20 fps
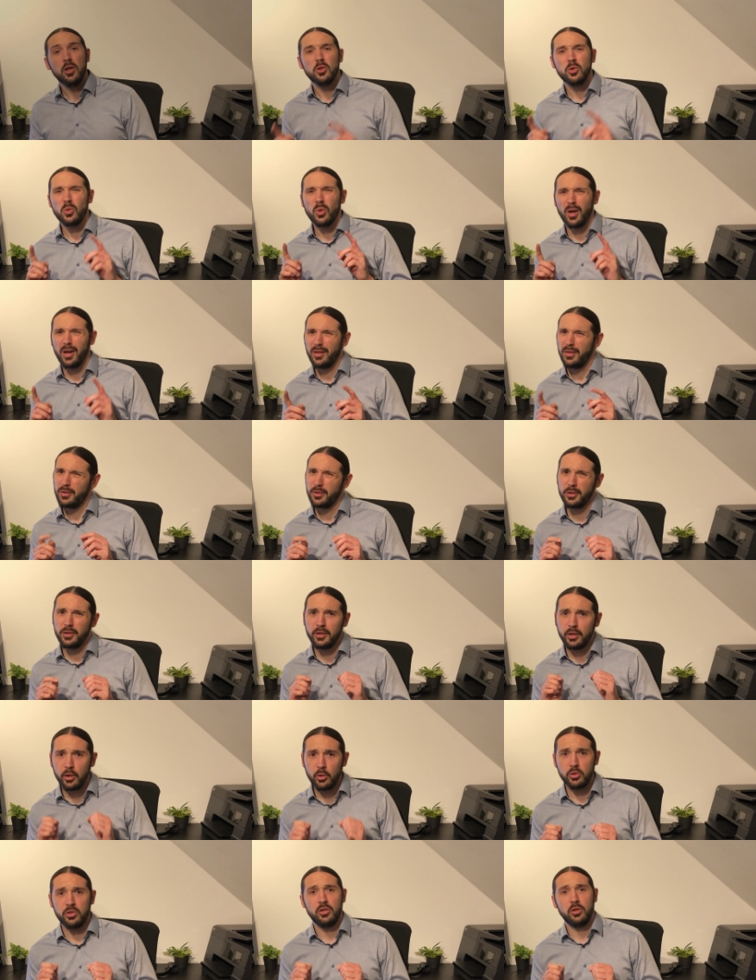Do under
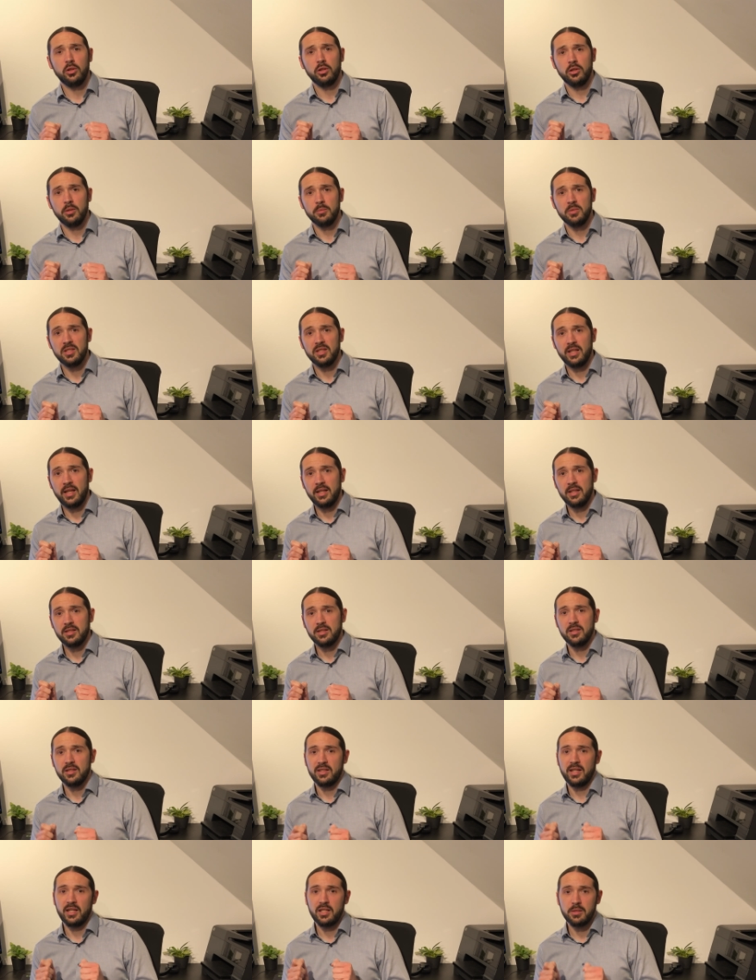no
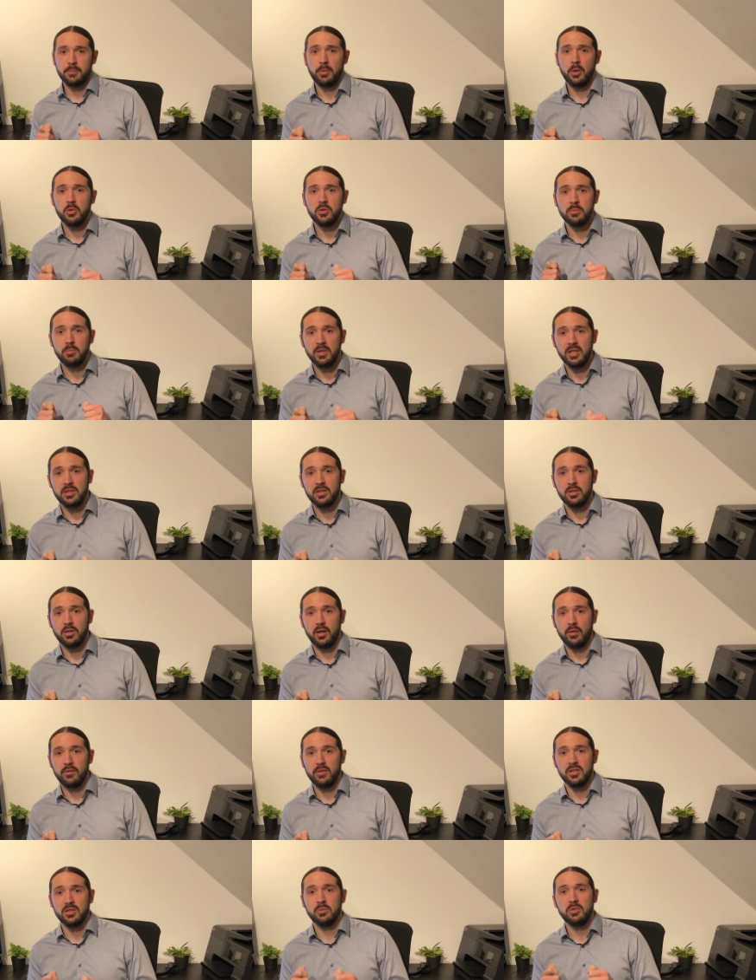circumstances expose MID
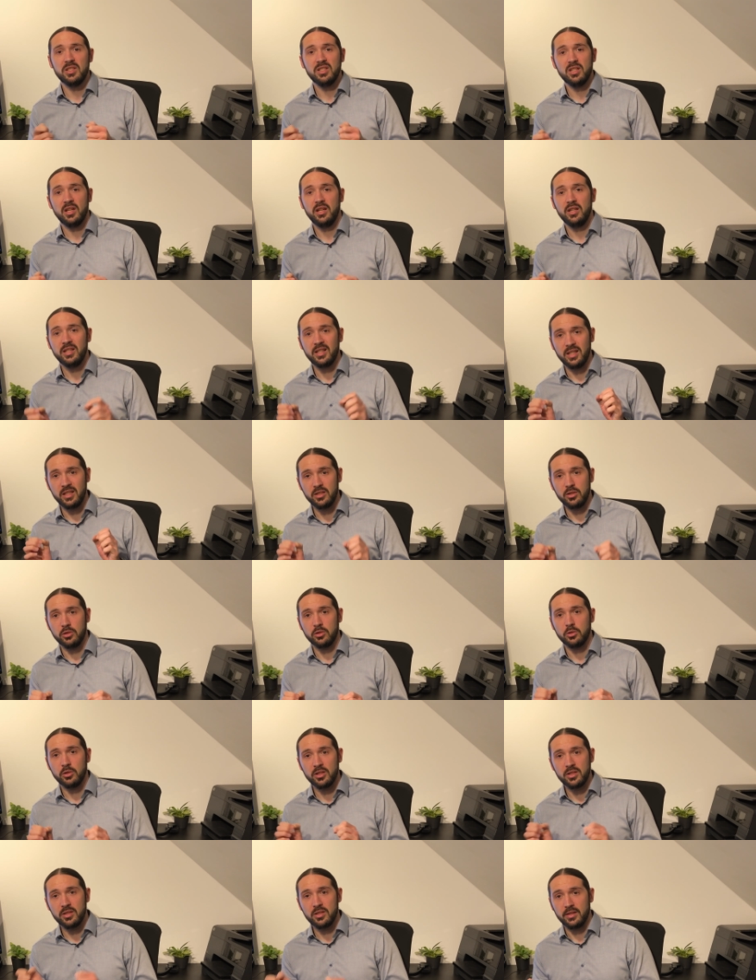servers residing in your
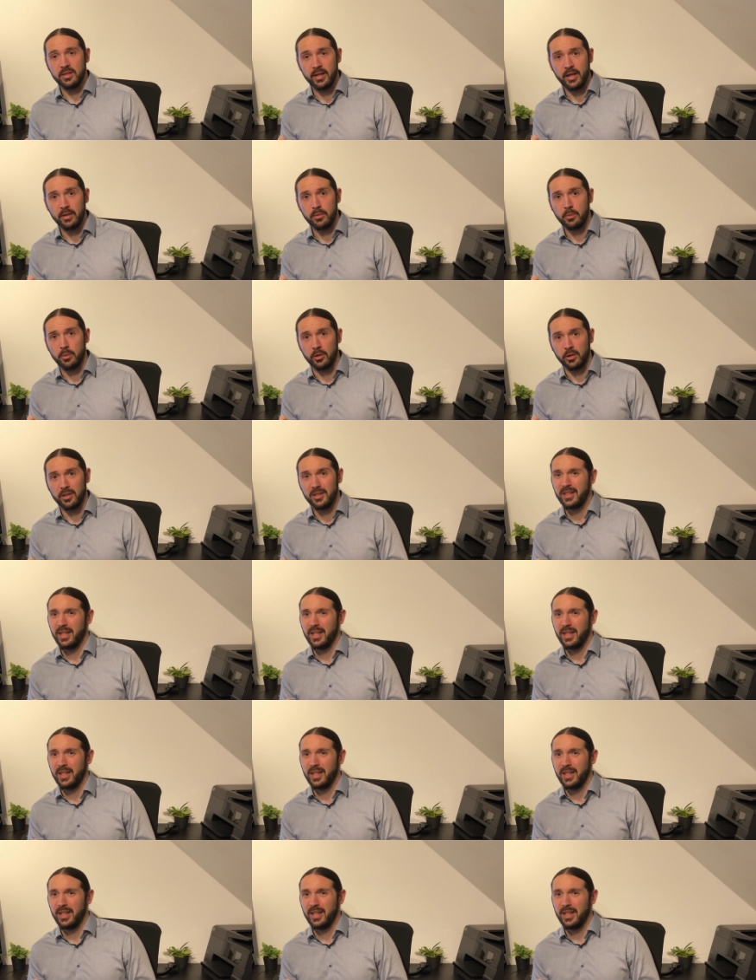trusted network.